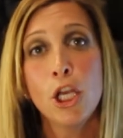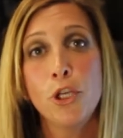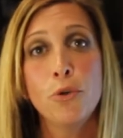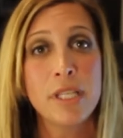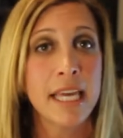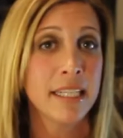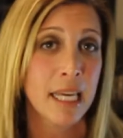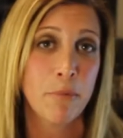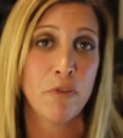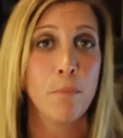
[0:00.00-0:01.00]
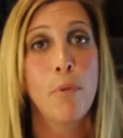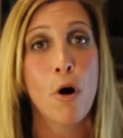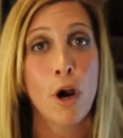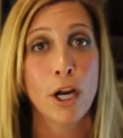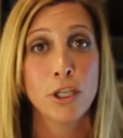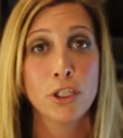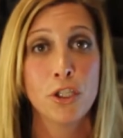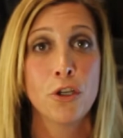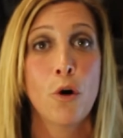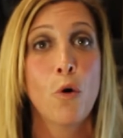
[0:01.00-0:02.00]
use any type of a bar
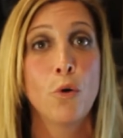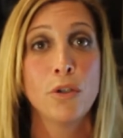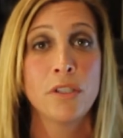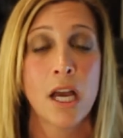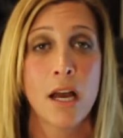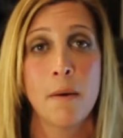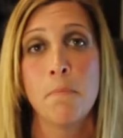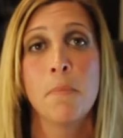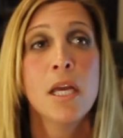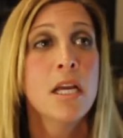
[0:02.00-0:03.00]
to hold um,